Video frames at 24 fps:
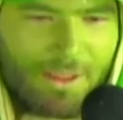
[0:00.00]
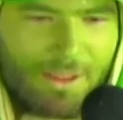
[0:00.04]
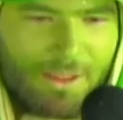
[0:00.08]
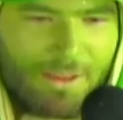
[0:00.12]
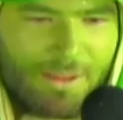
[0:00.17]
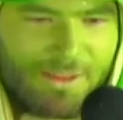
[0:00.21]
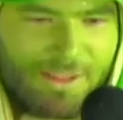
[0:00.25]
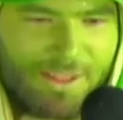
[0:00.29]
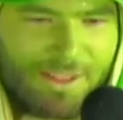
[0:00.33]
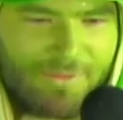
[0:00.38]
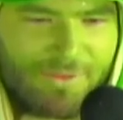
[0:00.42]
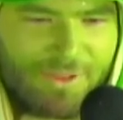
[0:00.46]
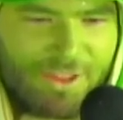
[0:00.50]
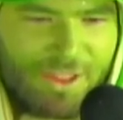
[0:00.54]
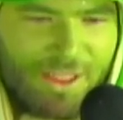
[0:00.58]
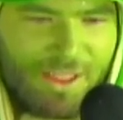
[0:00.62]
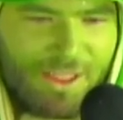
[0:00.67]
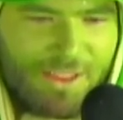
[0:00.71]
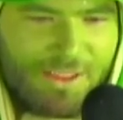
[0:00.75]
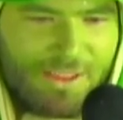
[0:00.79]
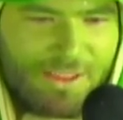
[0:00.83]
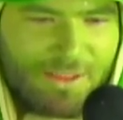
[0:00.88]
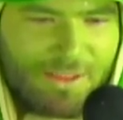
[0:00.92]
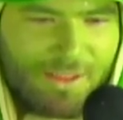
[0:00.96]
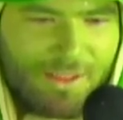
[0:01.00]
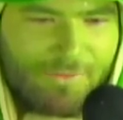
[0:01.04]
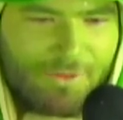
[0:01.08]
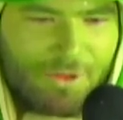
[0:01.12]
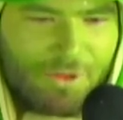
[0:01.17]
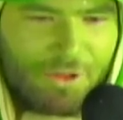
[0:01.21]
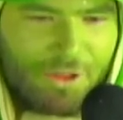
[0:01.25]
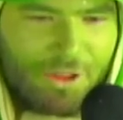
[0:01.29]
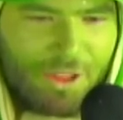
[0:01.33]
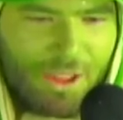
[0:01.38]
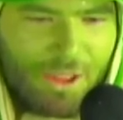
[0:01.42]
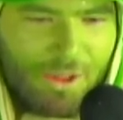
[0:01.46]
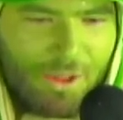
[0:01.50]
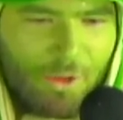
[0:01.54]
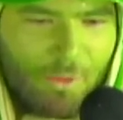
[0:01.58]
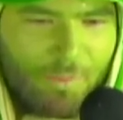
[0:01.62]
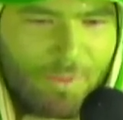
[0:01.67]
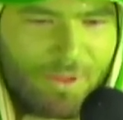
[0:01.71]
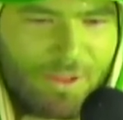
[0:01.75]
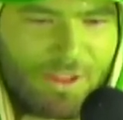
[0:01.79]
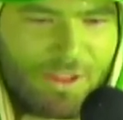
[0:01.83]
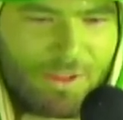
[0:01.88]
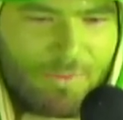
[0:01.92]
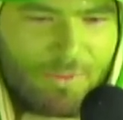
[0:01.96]
Steph says, "Love your show.
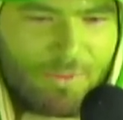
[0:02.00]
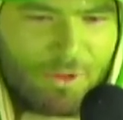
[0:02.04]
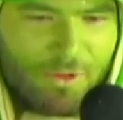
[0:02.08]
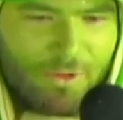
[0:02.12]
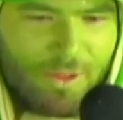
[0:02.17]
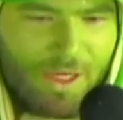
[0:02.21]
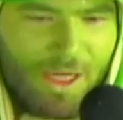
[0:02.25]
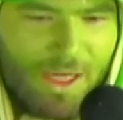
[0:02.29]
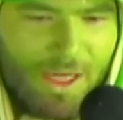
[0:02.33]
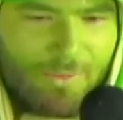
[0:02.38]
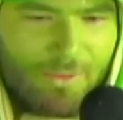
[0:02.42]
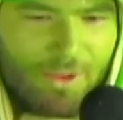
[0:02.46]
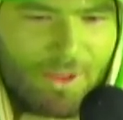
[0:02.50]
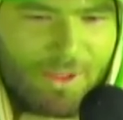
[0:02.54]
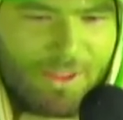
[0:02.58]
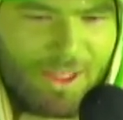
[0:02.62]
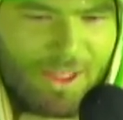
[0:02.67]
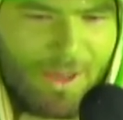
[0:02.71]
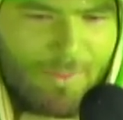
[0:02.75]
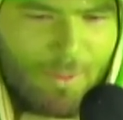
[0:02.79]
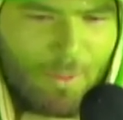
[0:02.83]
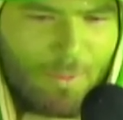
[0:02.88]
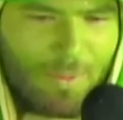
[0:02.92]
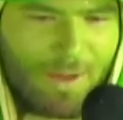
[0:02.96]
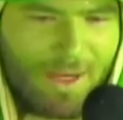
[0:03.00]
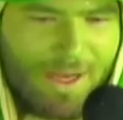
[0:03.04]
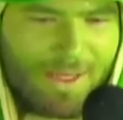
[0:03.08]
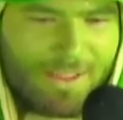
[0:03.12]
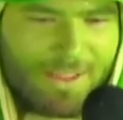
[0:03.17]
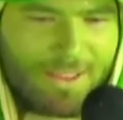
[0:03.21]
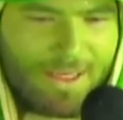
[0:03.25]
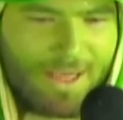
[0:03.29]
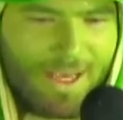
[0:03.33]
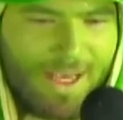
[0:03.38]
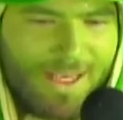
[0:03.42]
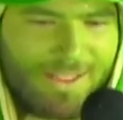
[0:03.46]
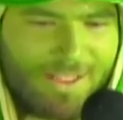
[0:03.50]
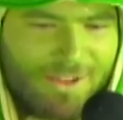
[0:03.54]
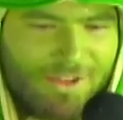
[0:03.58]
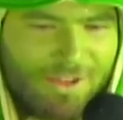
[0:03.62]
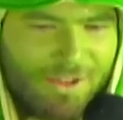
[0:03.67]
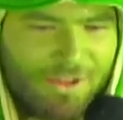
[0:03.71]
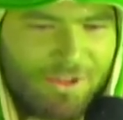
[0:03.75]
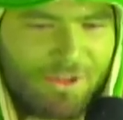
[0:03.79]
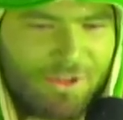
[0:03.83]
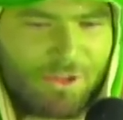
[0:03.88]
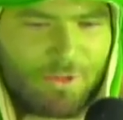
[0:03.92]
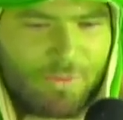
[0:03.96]
Been subscribed on Apple Podcasts
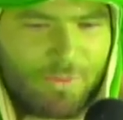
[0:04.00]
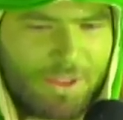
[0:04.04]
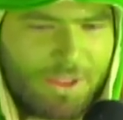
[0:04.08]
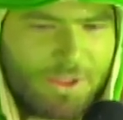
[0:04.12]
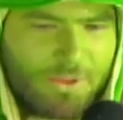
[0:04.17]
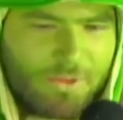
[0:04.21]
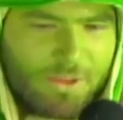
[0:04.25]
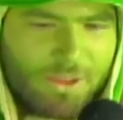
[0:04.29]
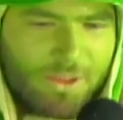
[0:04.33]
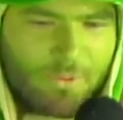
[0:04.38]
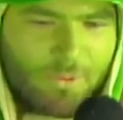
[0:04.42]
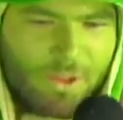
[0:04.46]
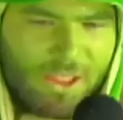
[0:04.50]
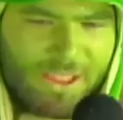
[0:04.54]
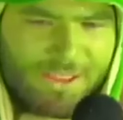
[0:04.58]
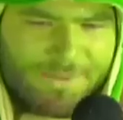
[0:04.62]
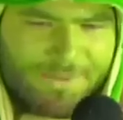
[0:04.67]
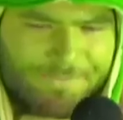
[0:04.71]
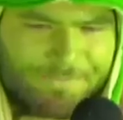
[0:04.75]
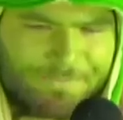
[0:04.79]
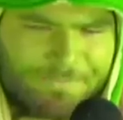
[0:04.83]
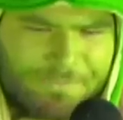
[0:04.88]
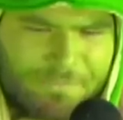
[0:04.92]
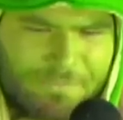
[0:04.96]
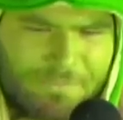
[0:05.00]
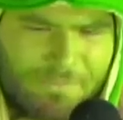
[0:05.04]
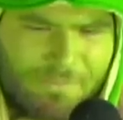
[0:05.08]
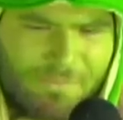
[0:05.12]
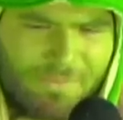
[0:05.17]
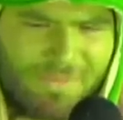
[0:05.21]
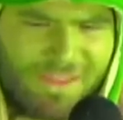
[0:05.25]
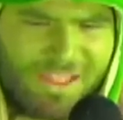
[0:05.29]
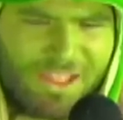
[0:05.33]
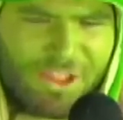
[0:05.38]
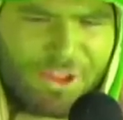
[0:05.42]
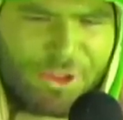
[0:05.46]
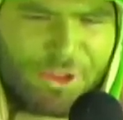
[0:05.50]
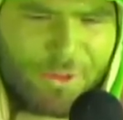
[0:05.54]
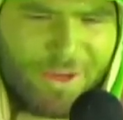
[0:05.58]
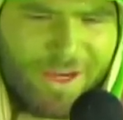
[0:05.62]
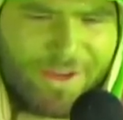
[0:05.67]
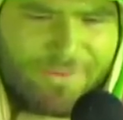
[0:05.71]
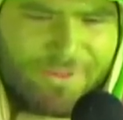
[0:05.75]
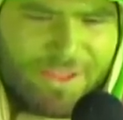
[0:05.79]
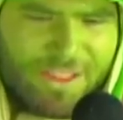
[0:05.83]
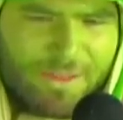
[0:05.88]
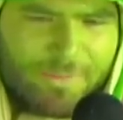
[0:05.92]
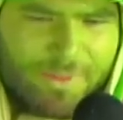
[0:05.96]
since 2021. You
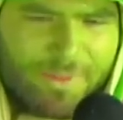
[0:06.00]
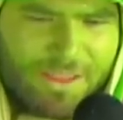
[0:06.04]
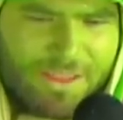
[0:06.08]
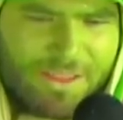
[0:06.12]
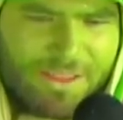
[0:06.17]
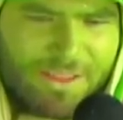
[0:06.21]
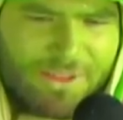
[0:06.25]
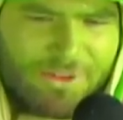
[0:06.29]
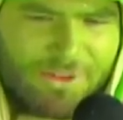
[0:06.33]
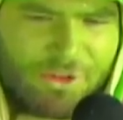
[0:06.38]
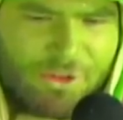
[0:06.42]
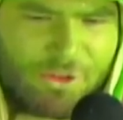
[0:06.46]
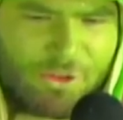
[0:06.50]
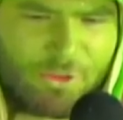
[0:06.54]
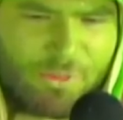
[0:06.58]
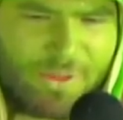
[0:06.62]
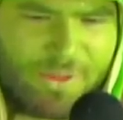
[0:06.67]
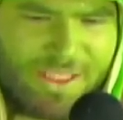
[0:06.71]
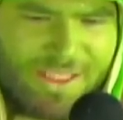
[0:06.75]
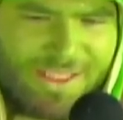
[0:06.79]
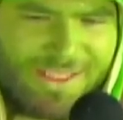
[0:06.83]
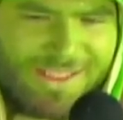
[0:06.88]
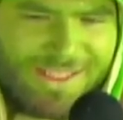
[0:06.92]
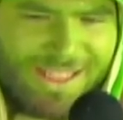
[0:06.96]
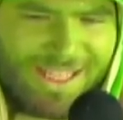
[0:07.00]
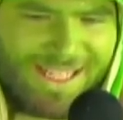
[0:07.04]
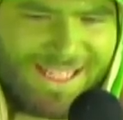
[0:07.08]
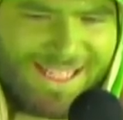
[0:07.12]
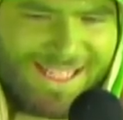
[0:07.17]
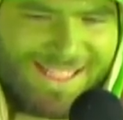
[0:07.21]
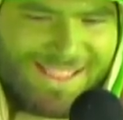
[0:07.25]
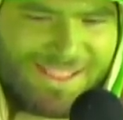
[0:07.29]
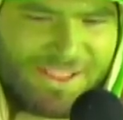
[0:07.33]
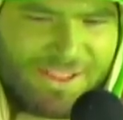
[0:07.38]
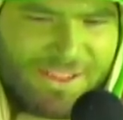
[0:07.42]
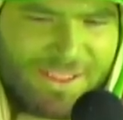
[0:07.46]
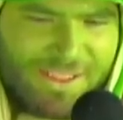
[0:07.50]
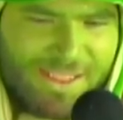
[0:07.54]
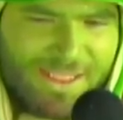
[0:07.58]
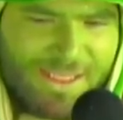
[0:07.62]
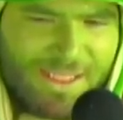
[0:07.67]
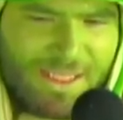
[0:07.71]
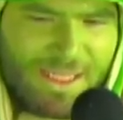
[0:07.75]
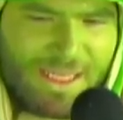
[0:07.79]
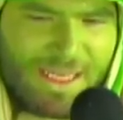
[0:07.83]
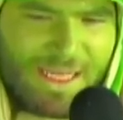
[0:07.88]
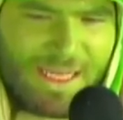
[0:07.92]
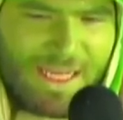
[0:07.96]
have the ability to squeeze
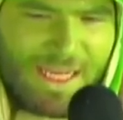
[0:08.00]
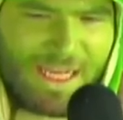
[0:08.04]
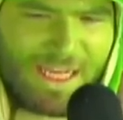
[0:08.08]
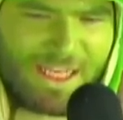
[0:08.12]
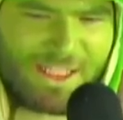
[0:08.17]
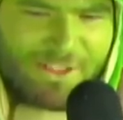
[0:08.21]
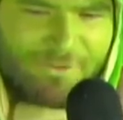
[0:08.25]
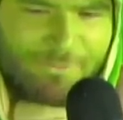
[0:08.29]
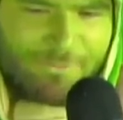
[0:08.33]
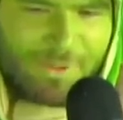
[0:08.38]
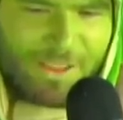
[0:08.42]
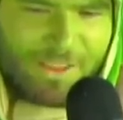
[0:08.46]
honesty out of